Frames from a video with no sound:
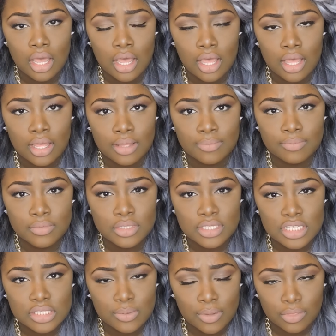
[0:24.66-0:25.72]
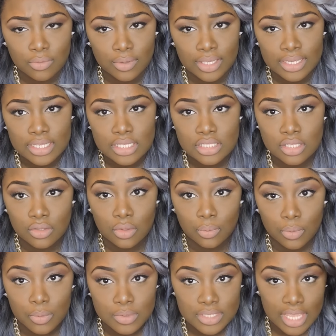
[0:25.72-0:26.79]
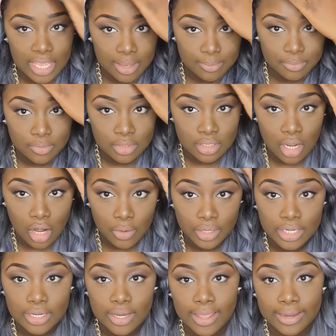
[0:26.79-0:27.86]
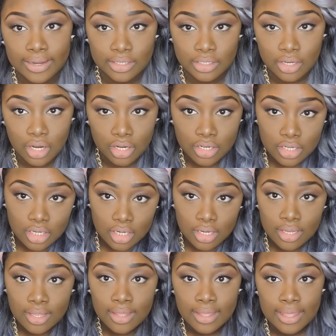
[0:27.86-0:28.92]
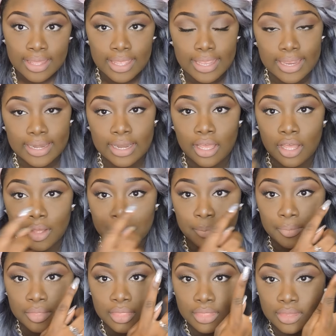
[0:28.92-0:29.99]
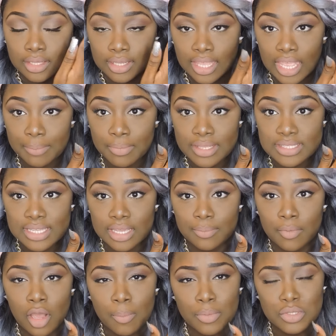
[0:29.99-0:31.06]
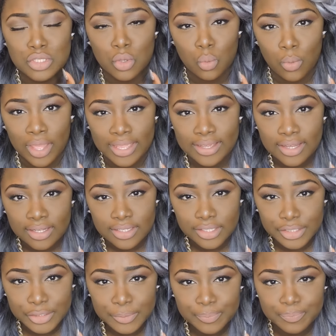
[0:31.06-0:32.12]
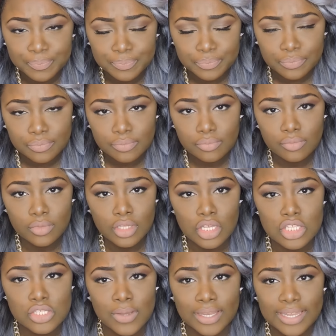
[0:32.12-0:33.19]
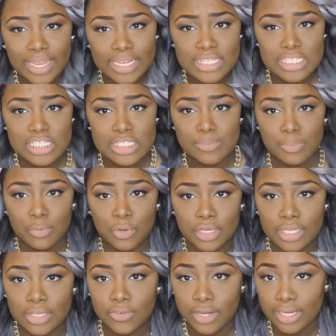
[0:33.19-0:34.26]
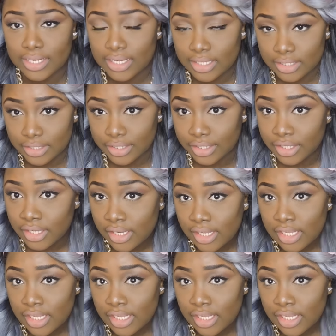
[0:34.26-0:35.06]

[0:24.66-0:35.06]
uh, six one three. So the roots came already dyed dark, and um, it came as like almost a white color. So I dyed it to this pretty gray color.